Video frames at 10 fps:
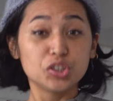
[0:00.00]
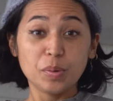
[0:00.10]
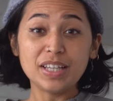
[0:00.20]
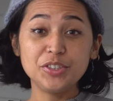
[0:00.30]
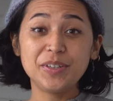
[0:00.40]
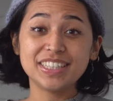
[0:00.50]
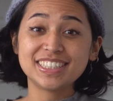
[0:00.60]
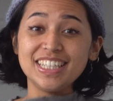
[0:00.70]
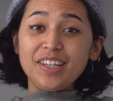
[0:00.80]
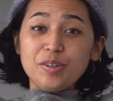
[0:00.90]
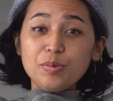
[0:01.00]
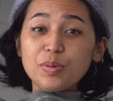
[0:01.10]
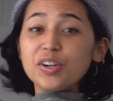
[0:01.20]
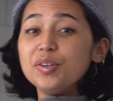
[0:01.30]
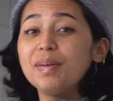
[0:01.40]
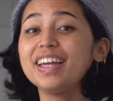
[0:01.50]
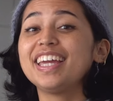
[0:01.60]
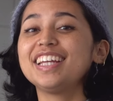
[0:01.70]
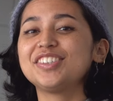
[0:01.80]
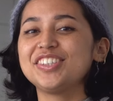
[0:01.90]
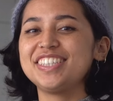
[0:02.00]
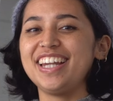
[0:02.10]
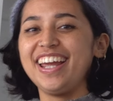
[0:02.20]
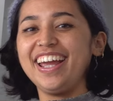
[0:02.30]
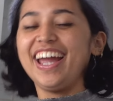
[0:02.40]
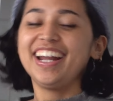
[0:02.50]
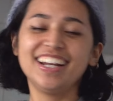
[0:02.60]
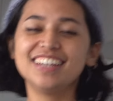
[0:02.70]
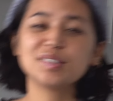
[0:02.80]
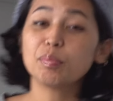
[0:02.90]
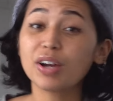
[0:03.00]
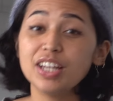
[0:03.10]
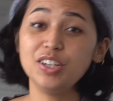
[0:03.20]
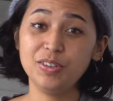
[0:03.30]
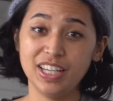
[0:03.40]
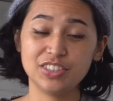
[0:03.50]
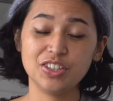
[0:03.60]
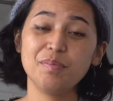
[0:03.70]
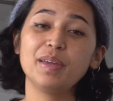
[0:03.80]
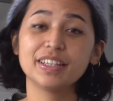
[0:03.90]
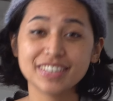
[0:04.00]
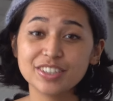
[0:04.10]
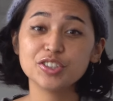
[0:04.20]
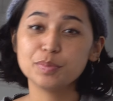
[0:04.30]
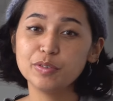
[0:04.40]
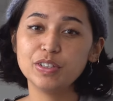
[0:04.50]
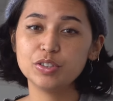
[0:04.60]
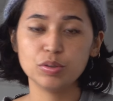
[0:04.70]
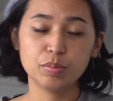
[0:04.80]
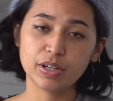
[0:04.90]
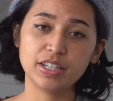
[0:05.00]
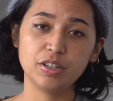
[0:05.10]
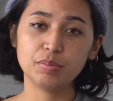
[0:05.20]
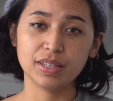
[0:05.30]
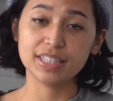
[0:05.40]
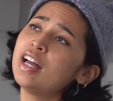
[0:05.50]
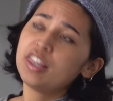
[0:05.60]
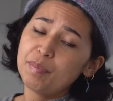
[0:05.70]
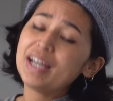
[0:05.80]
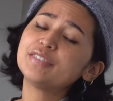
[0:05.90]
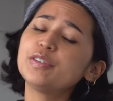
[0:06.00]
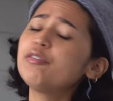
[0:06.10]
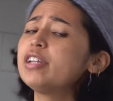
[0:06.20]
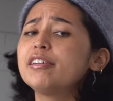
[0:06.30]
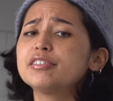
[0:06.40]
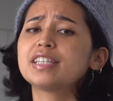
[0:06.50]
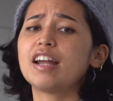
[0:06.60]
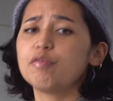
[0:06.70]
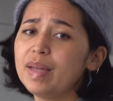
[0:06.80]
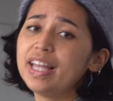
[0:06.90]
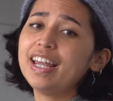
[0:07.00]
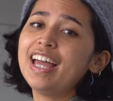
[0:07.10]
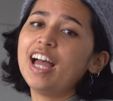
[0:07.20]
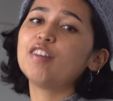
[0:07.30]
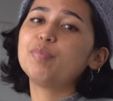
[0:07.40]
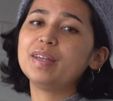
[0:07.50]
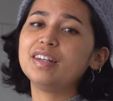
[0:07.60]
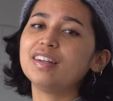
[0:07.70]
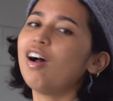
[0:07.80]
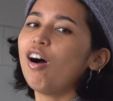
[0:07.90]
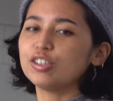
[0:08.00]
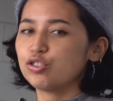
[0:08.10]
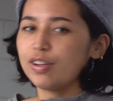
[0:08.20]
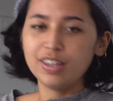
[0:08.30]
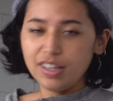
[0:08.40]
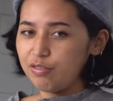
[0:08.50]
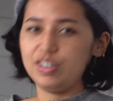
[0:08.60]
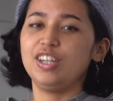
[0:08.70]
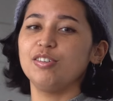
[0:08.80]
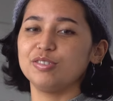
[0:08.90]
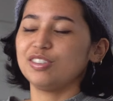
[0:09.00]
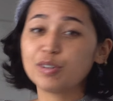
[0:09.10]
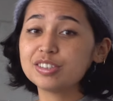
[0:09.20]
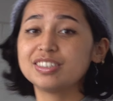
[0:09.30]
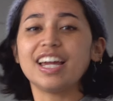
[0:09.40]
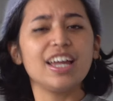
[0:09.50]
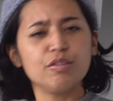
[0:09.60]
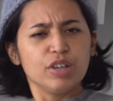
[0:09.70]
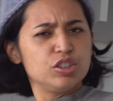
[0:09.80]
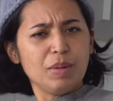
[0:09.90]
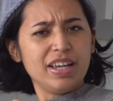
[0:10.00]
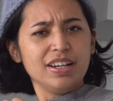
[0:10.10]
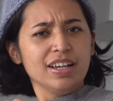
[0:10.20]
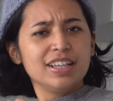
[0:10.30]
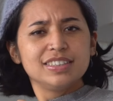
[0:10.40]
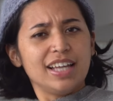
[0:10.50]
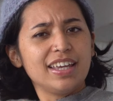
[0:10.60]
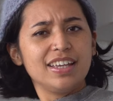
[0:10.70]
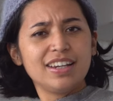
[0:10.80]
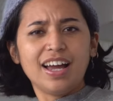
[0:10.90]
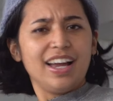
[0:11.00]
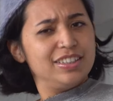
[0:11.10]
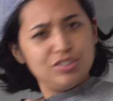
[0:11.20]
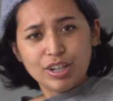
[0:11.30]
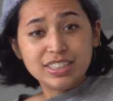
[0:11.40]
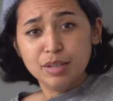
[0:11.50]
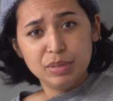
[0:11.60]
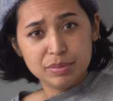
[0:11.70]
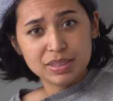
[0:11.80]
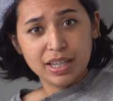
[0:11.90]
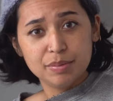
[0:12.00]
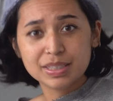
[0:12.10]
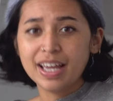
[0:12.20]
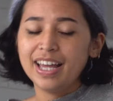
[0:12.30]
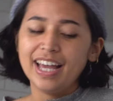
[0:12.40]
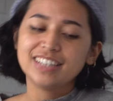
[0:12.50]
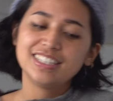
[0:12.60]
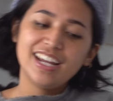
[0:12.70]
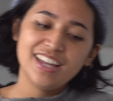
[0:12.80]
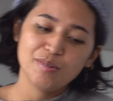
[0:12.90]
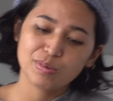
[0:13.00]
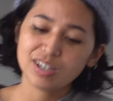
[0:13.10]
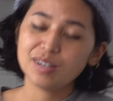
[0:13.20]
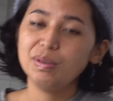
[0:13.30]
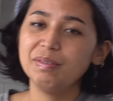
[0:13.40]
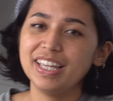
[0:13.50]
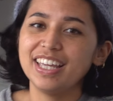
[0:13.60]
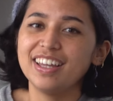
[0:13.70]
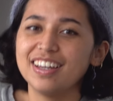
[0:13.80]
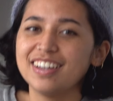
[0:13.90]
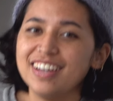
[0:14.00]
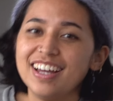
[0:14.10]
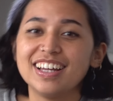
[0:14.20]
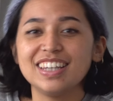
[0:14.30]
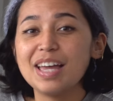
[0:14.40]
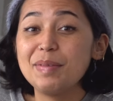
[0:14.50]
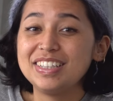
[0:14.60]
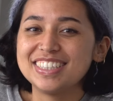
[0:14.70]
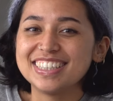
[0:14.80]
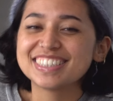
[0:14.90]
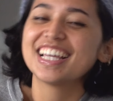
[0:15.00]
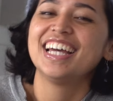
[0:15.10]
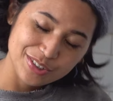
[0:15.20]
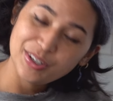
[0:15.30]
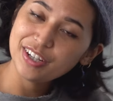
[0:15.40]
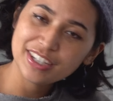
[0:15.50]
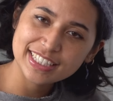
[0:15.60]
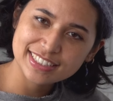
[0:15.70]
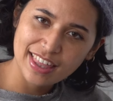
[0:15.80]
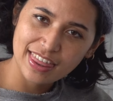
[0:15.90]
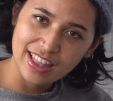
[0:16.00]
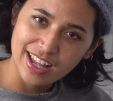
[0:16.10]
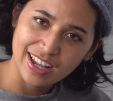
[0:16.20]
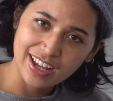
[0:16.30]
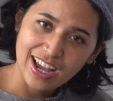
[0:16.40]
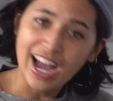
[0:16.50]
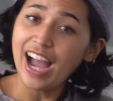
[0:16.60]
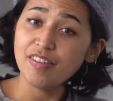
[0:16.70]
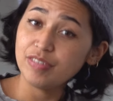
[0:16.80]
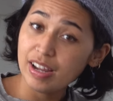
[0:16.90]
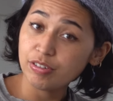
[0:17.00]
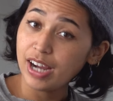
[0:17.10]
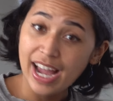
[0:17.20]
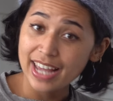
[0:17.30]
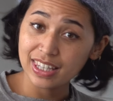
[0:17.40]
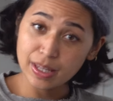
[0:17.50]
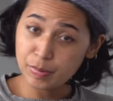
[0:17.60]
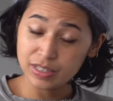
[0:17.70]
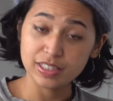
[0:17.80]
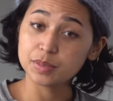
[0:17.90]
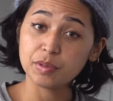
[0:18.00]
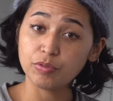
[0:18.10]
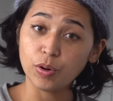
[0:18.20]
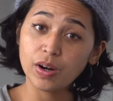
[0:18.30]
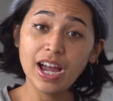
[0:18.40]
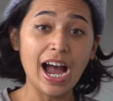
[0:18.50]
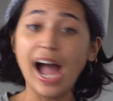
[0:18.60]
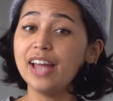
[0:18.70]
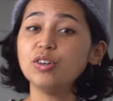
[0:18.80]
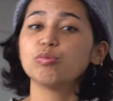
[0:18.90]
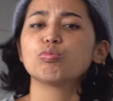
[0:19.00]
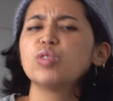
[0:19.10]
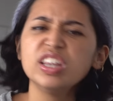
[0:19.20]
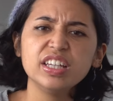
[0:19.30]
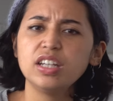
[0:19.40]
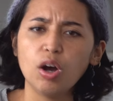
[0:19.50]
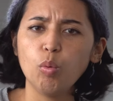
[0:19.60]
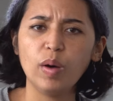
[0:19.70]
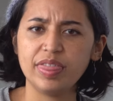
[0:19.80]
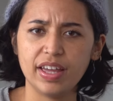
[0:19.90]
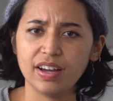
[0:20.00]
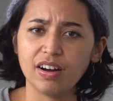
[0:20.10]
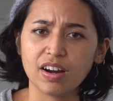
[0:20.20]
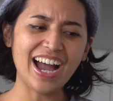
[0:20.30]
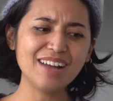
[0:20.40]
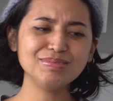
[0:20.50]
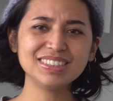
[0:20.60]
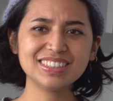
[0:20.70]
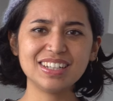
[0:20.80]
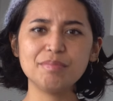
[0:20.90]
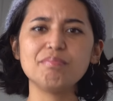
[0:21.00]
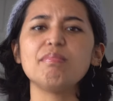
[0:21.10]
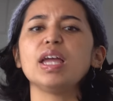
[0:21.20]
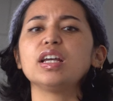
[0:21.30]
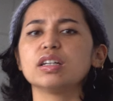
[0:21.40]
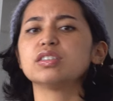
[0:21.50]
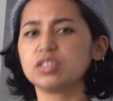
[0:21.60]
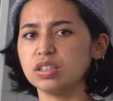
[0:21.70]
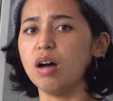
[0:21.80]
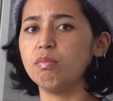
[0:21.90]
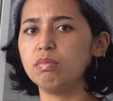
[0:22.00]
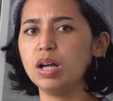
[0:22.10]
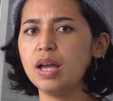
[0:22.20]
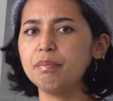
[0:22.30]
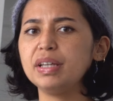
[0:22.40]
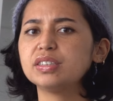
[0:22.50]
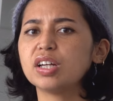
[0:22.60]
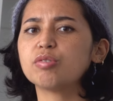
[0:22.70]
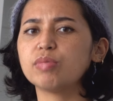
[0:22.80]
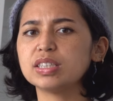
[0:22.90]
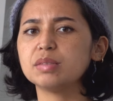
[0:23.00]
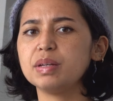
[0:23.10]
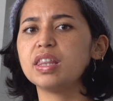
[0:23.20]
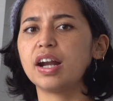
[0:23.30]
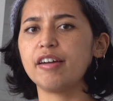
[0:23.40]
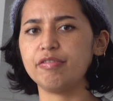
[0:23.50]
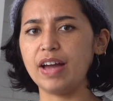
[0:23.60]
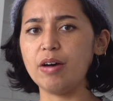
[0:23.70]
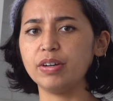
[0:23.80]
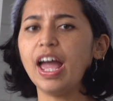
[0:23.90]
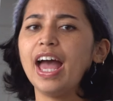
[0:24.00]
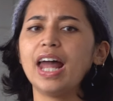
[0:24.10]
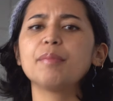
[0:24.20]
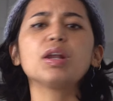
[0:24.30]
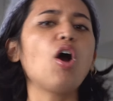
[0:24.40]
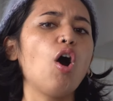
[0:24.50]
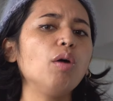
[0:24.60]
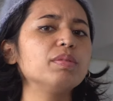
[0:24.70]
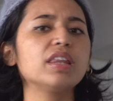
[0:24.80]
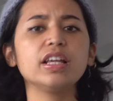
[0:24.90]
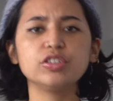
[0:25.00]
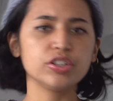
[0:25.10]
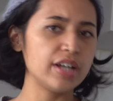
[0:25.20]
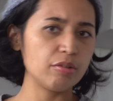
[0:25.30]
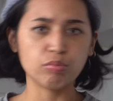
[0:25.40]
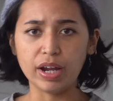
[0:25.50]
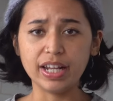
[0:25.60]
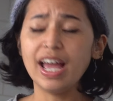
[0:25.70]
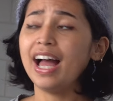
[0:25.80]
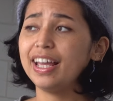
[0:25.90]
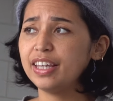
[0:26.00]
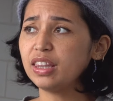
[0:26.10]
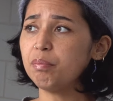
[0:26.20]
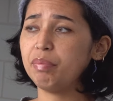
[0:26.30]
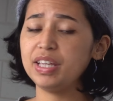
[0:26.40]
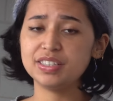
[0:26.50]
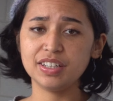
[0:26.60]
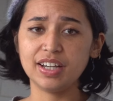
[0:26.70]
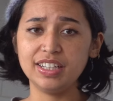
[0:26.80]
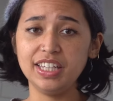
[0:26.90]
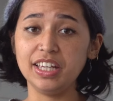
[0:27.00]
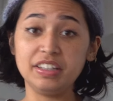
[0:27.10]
So as you can see, we're in my kitchen today, and it is a brand new kitchen because I just moved into a brand new place. The past few videos that I've made have been Australia videos. First, a Vegemite. Second, I tried Tim Tam Slams. And today, we're gonna be making lamingtons. So here is the thing. I've never had lamingtons before. I don't really know what they are. I'm just gonna make some based on a recipe that I found. And I'm gonna hope that they turn out right. I get the basic idea.